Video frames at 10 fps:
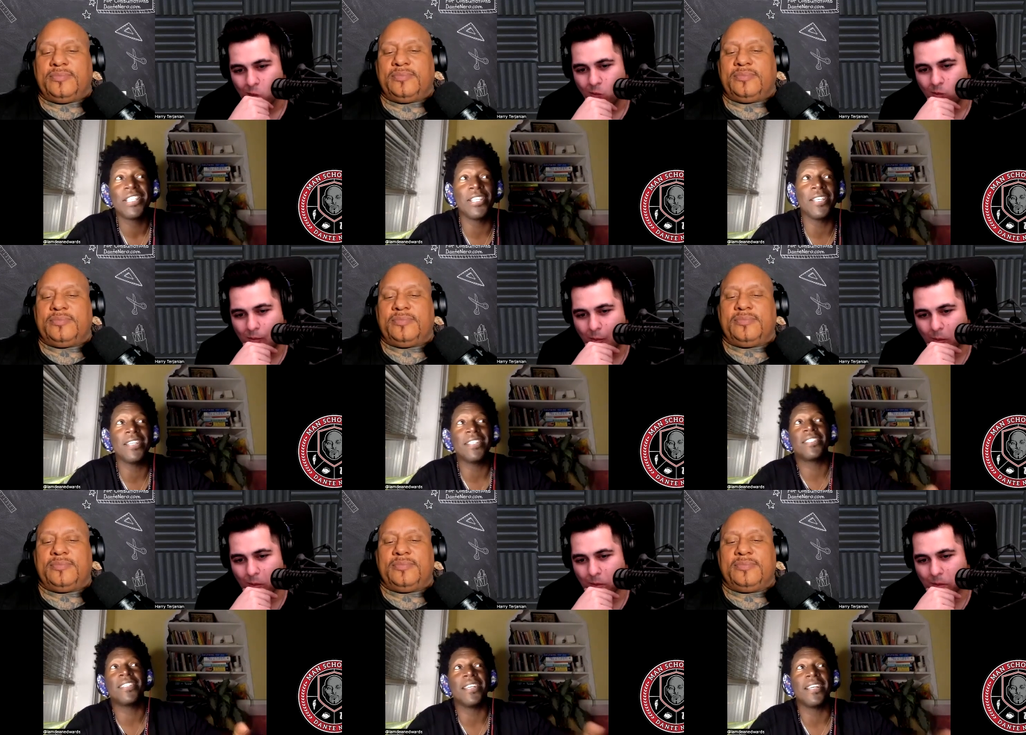Speaker 1: to
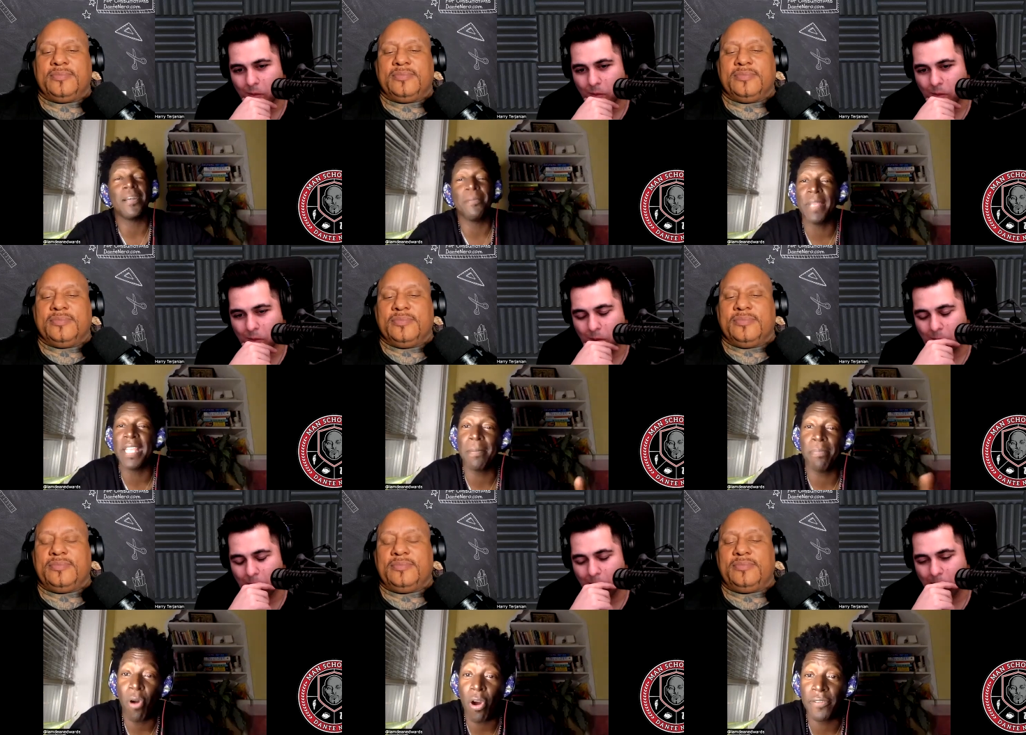to being
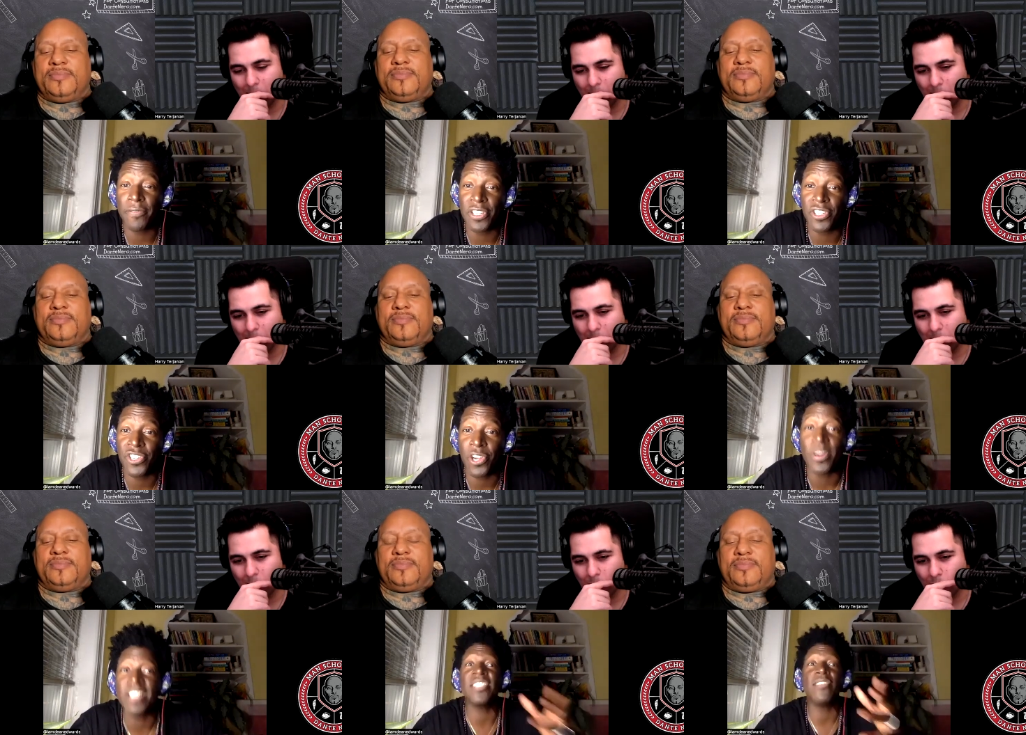part of this show,
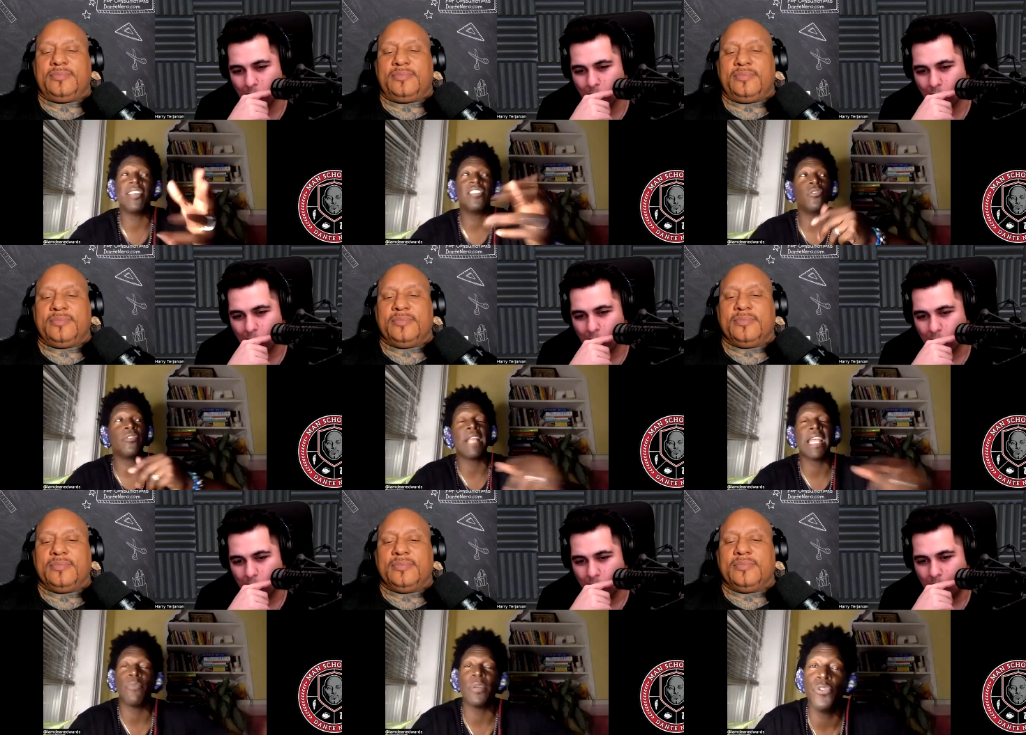it's so it's sort of like
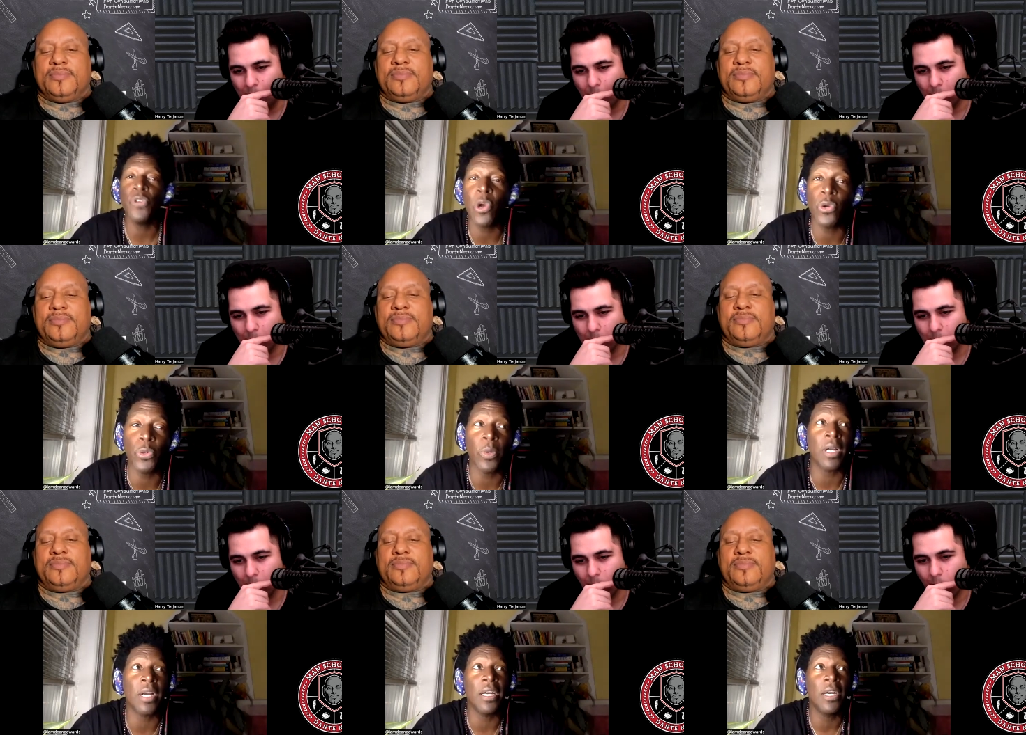when you go to
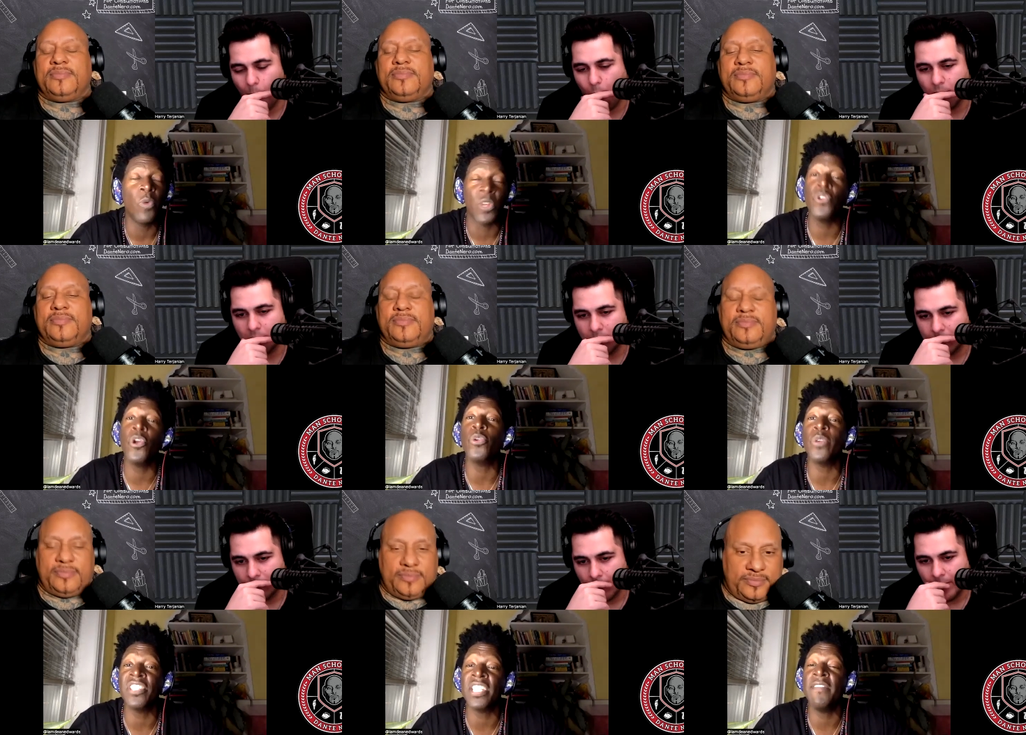a when you go to a
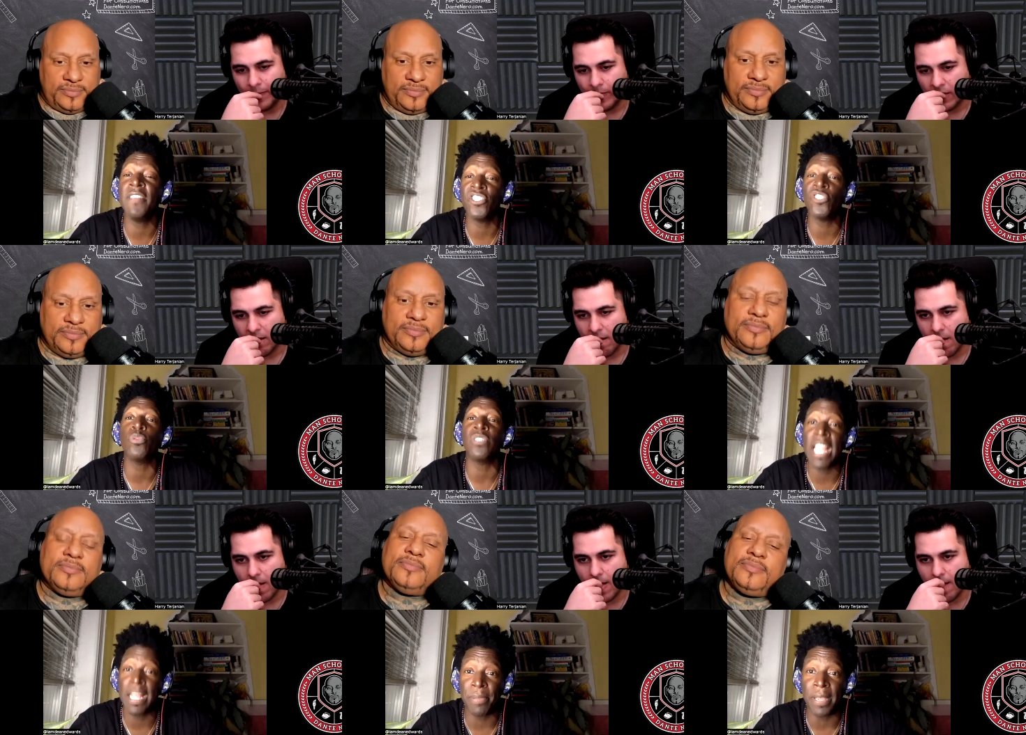TV show
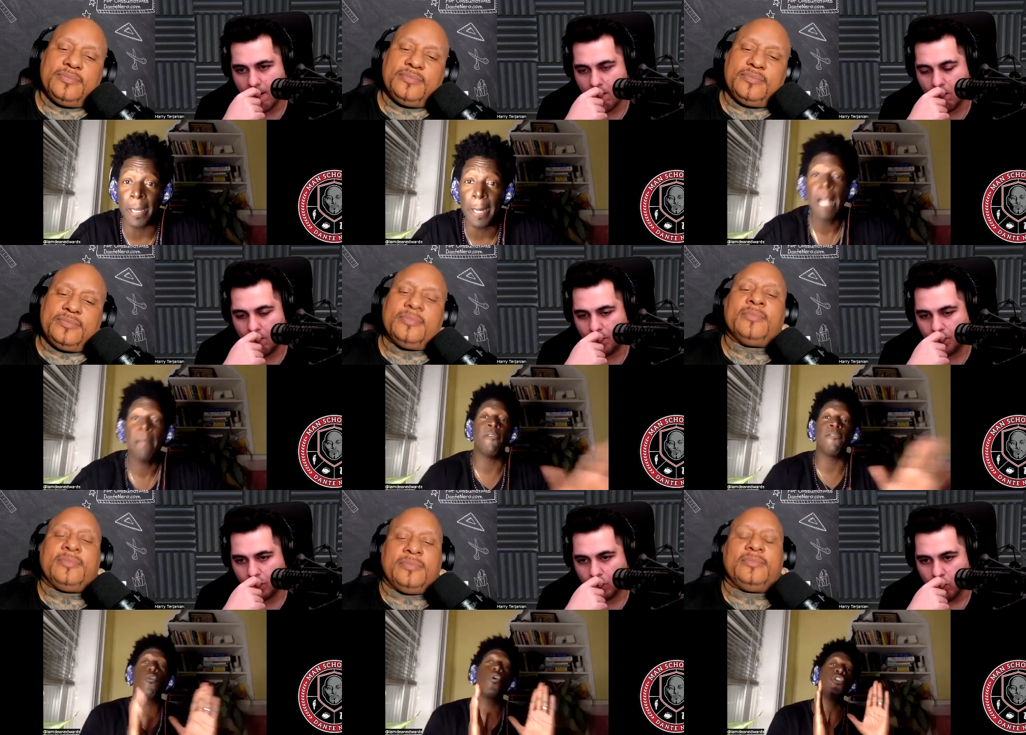taping.
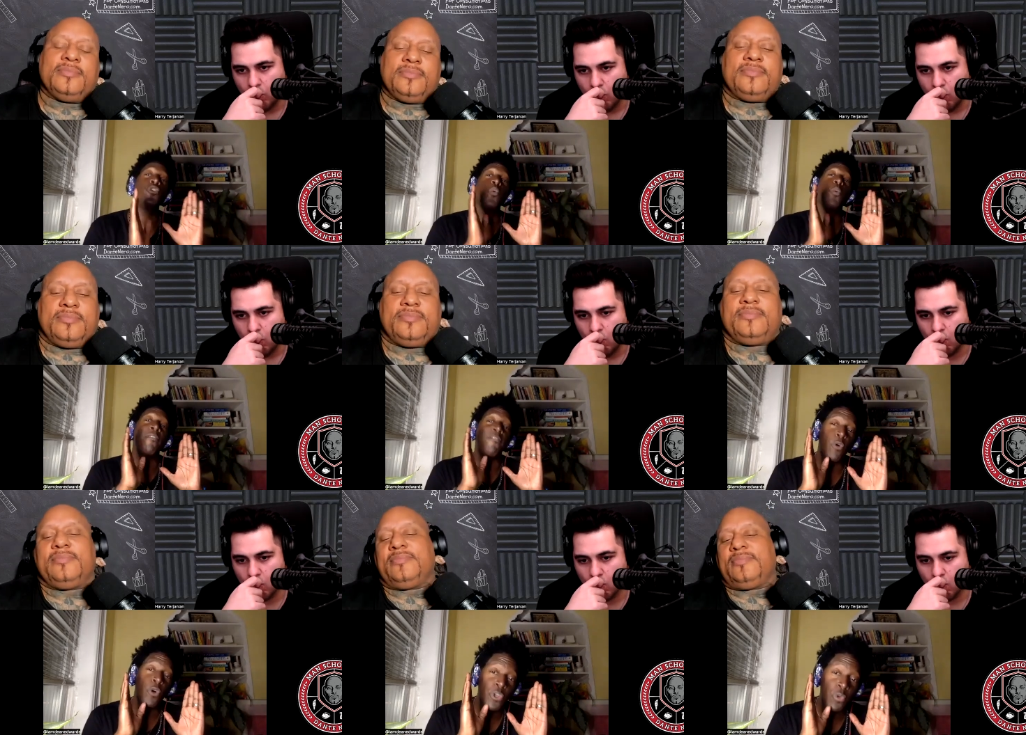Before mm-hmm. you
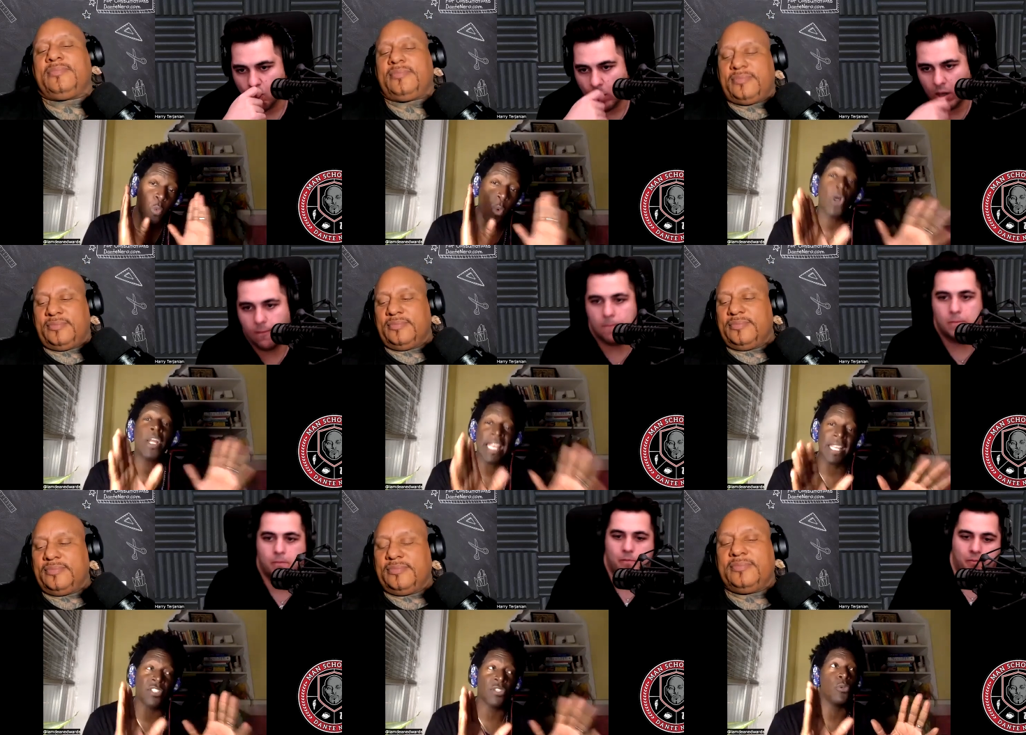before you walk
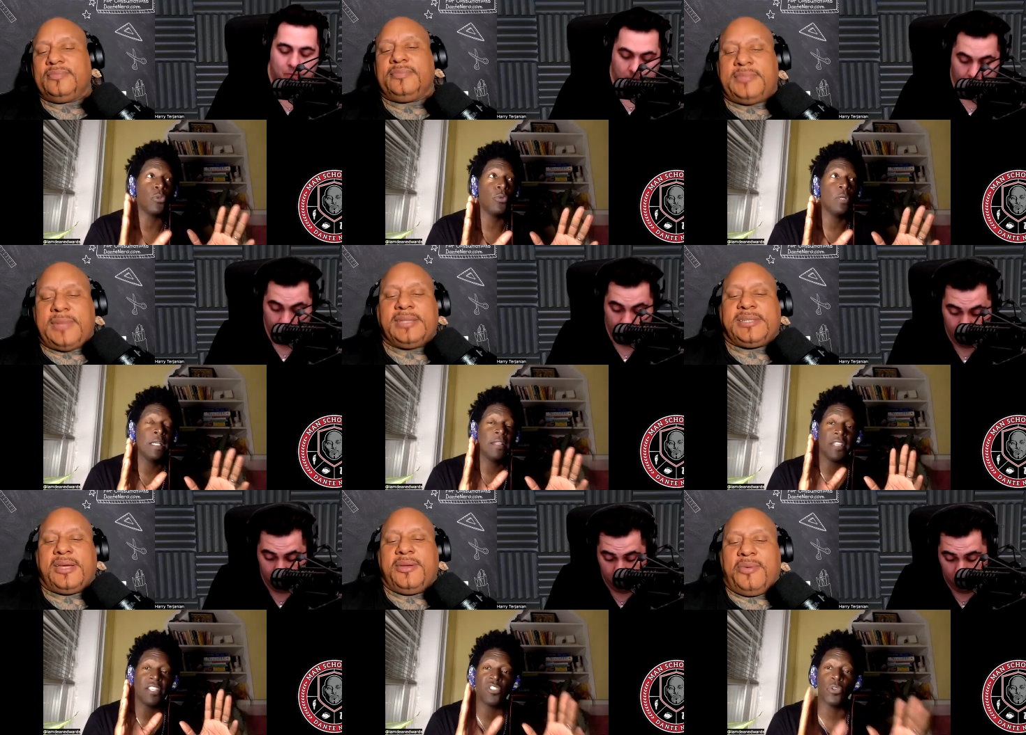into they
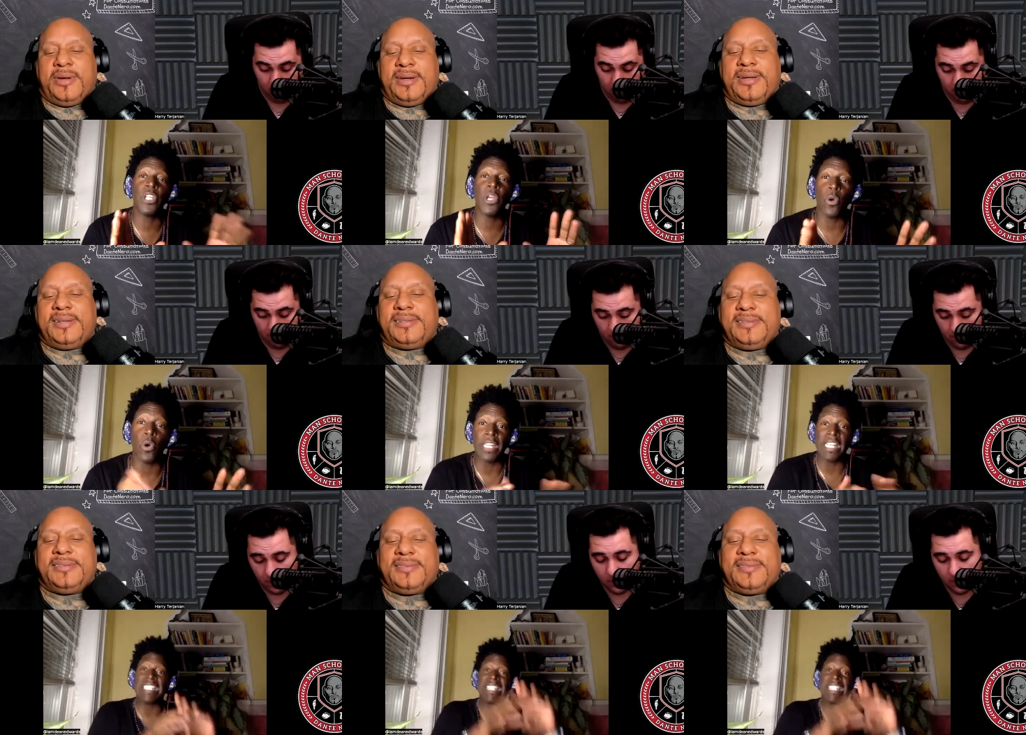tell the you studio audience,